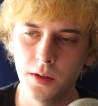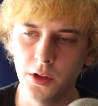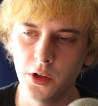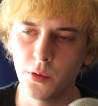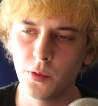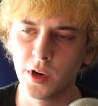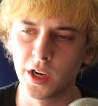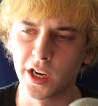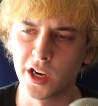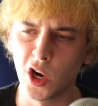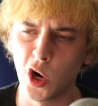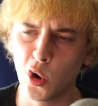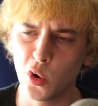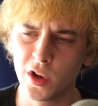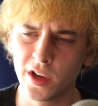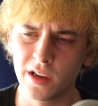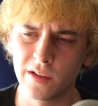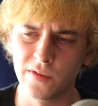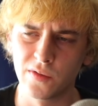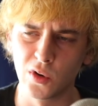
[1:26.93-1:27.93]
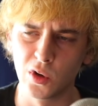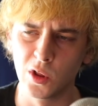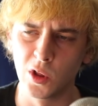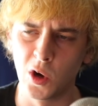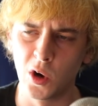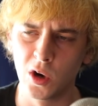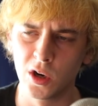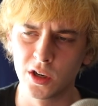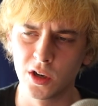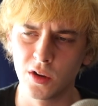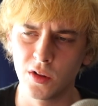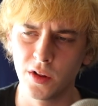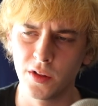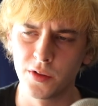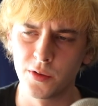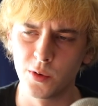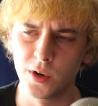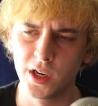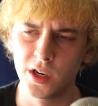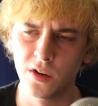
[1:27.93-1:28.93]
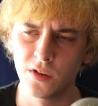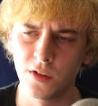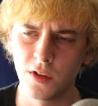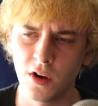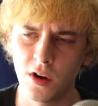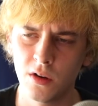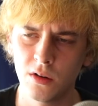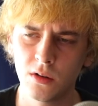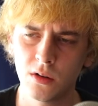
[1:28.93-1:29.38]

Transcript: You've been coding for longer than three years though?